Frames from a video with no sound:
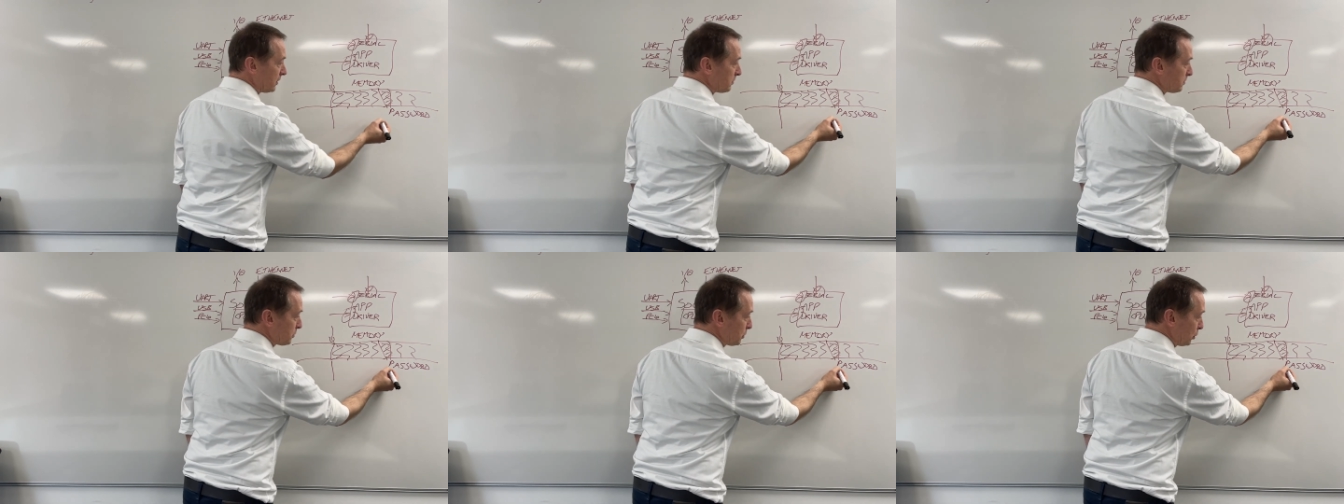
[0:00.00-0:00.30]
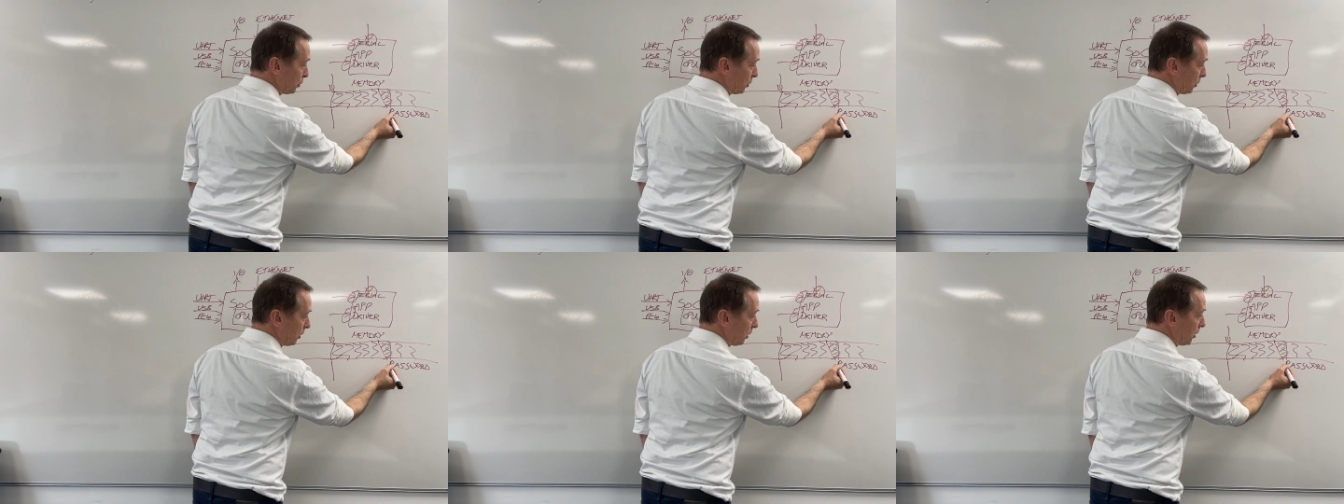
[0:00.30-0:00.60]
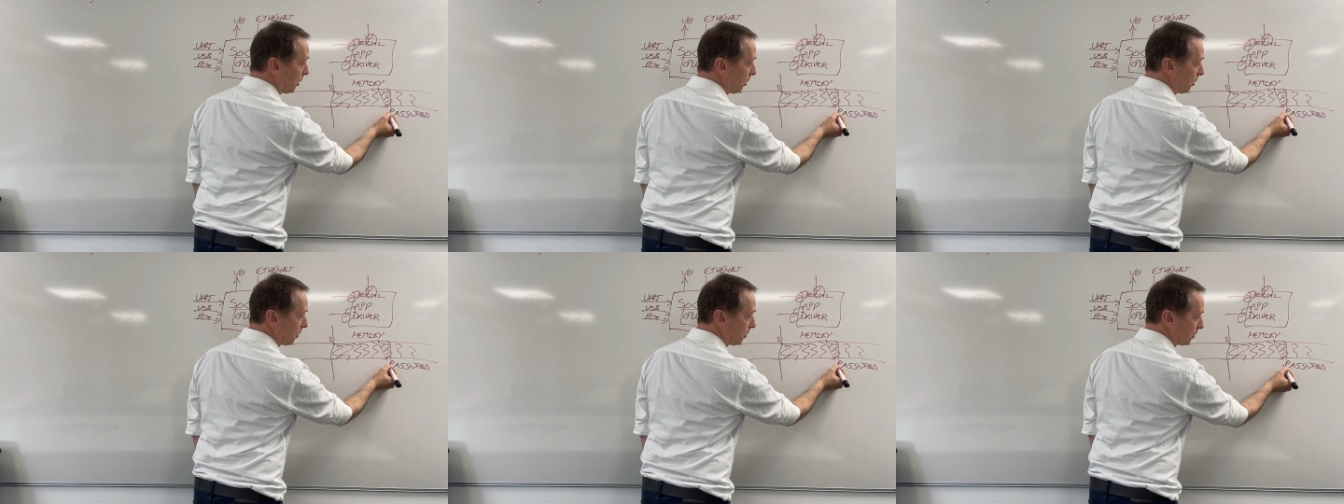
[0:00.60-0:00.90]
put
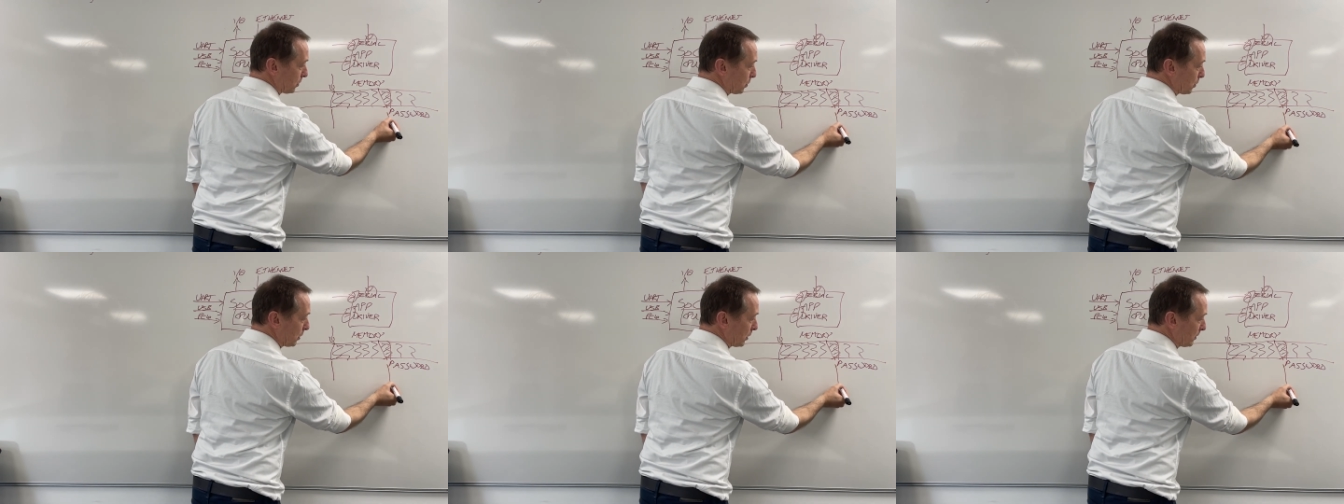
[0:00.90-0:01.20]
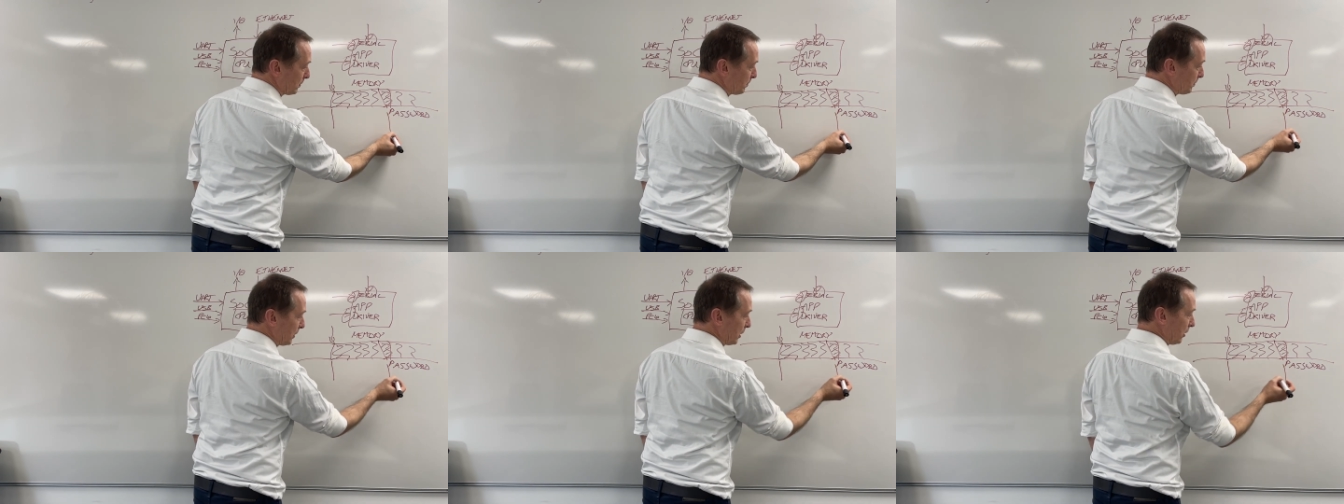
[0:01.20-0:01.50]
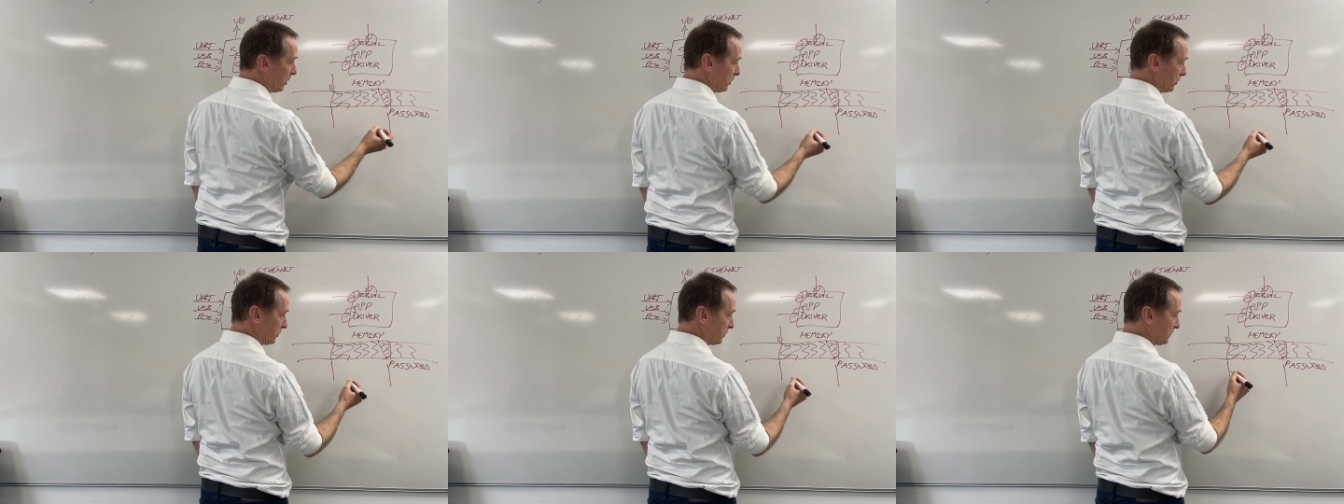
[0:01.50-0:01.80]
hardware
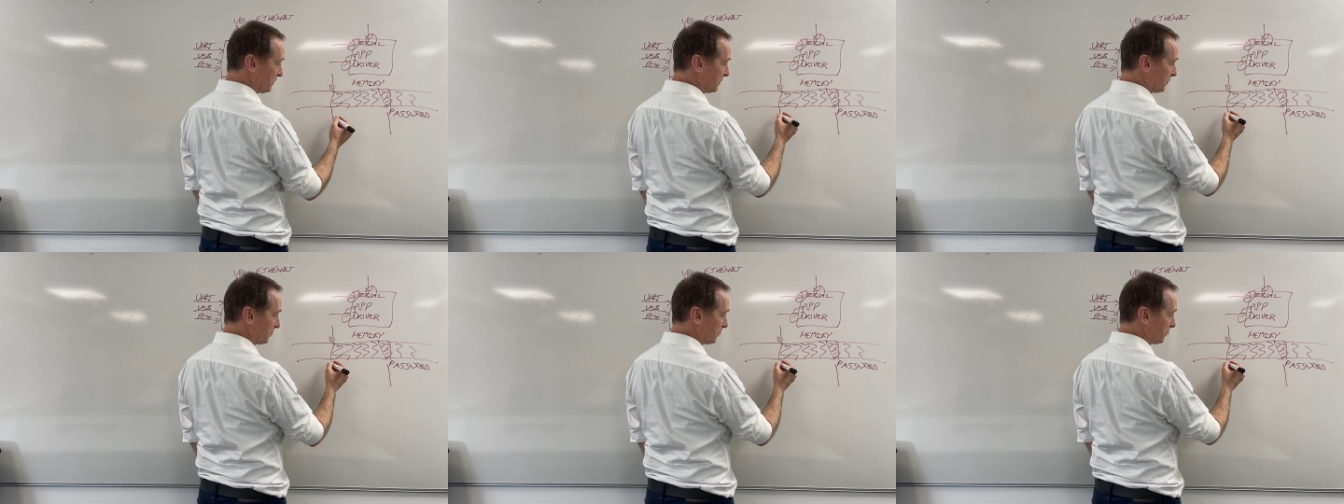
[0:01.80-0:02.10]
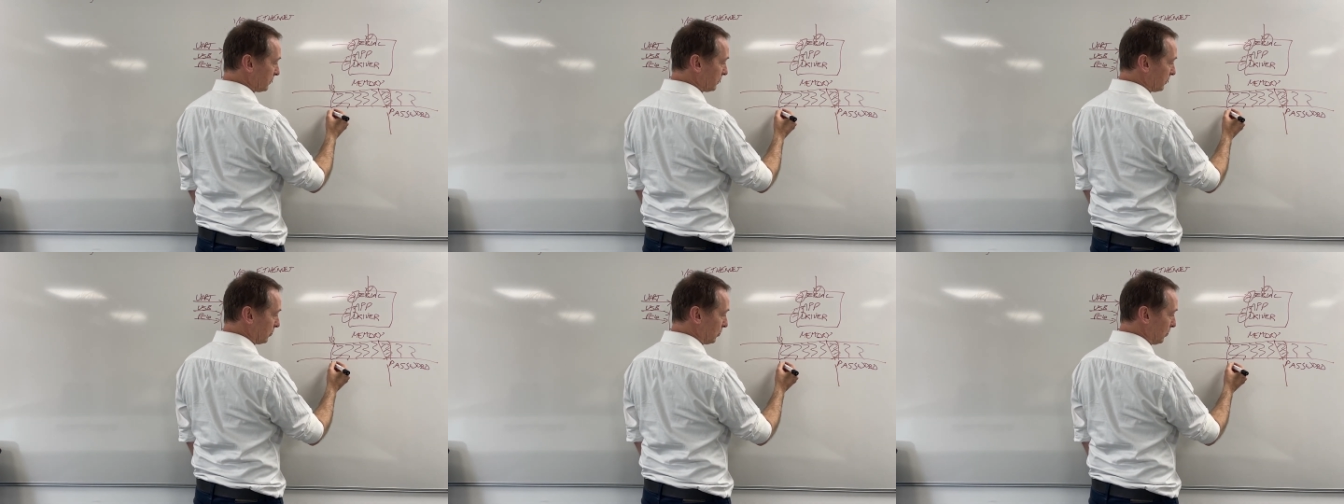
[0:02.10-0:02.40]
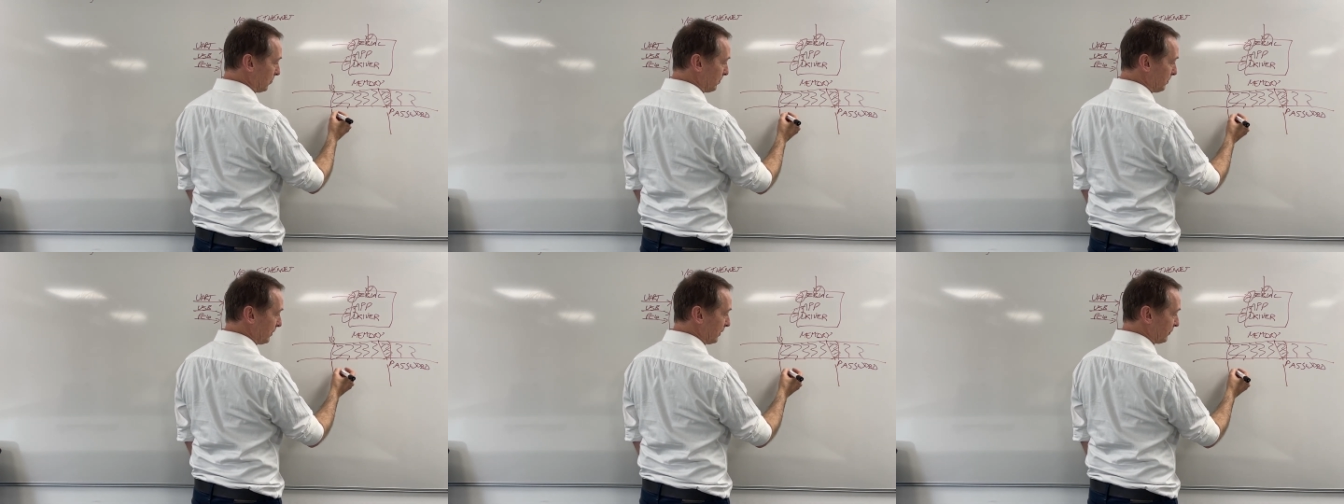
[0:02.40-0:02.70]
bounds
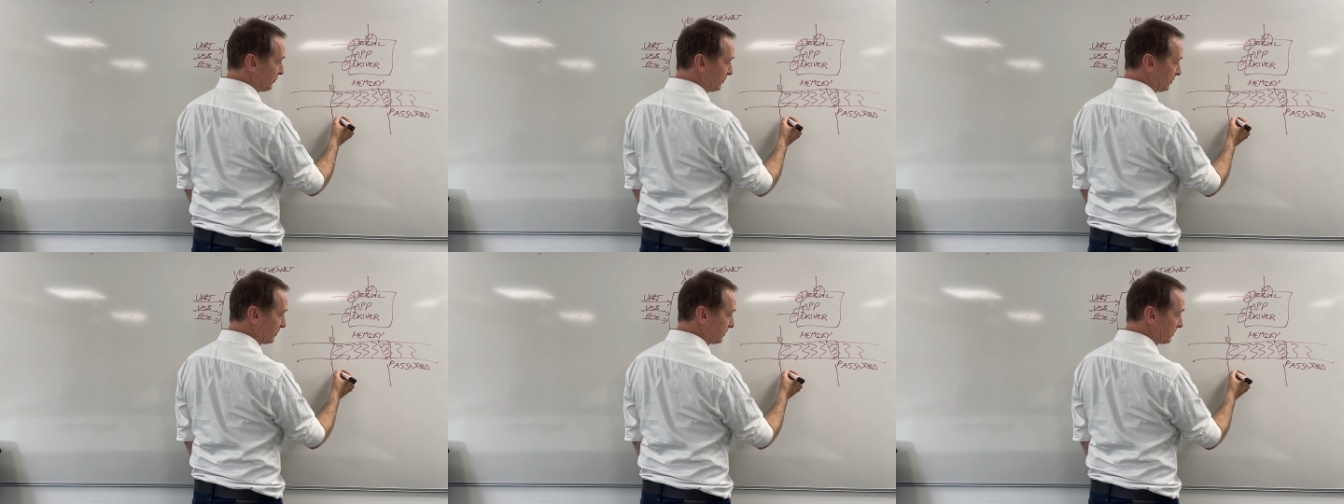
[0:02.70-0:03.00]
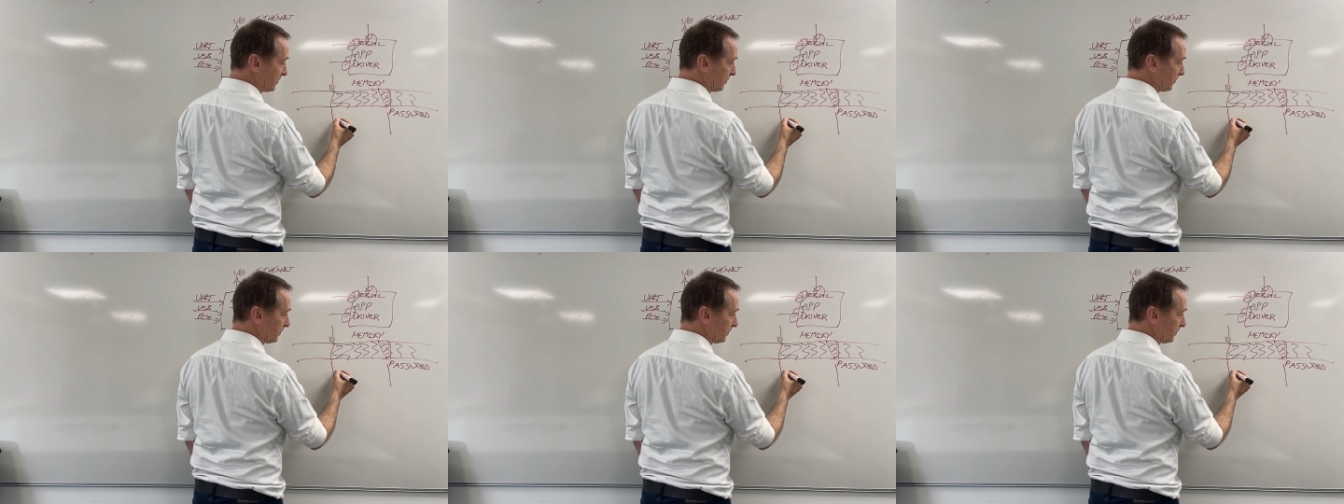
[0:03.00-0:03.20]
on buffers.